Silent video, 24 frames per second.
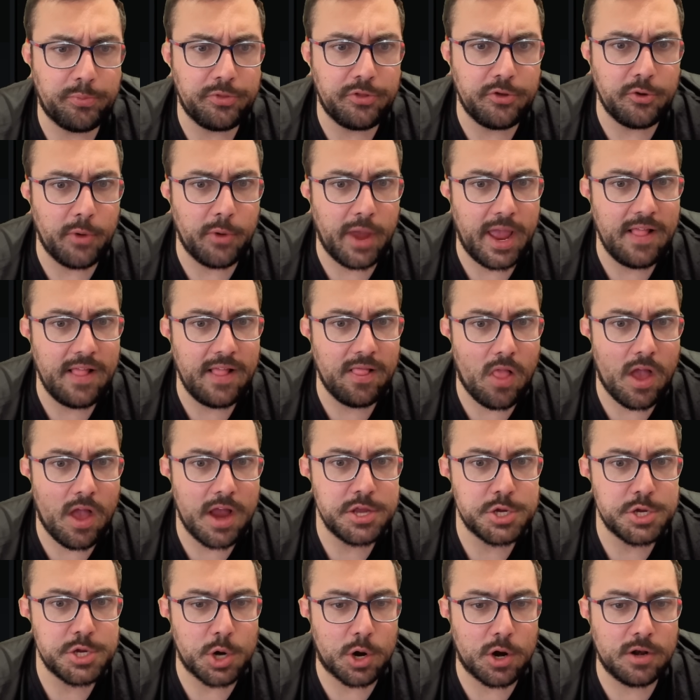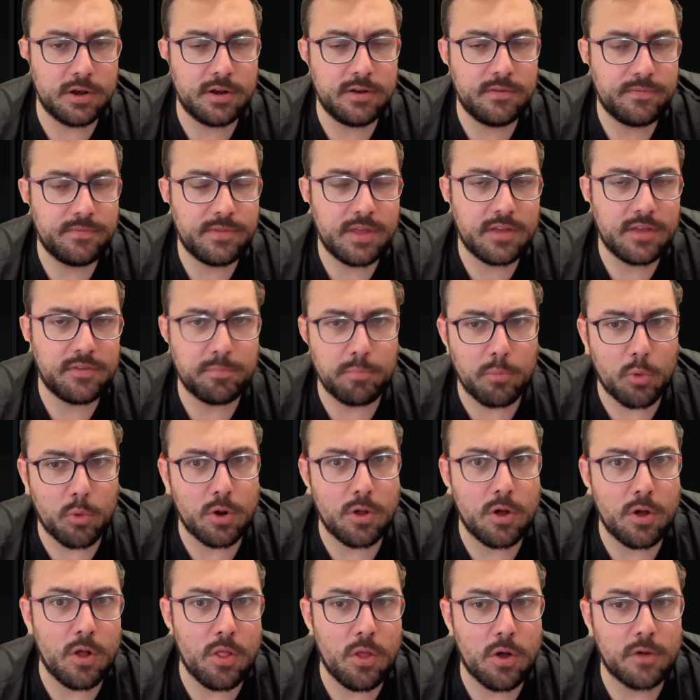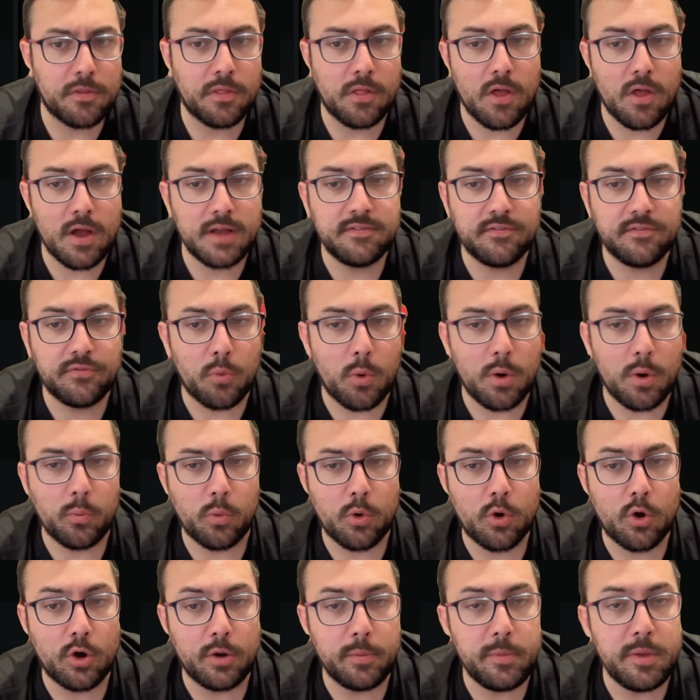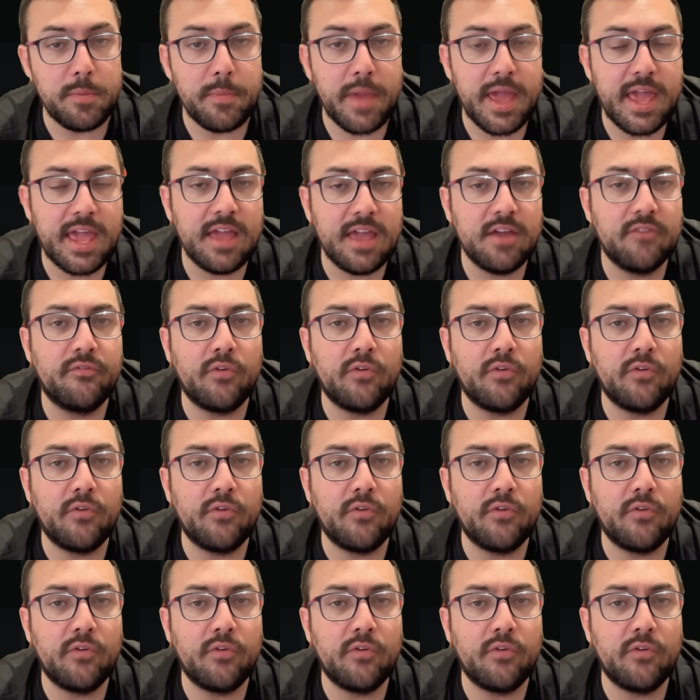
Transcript: Do a line chart, and that's more up along the lines of the one we're going to be making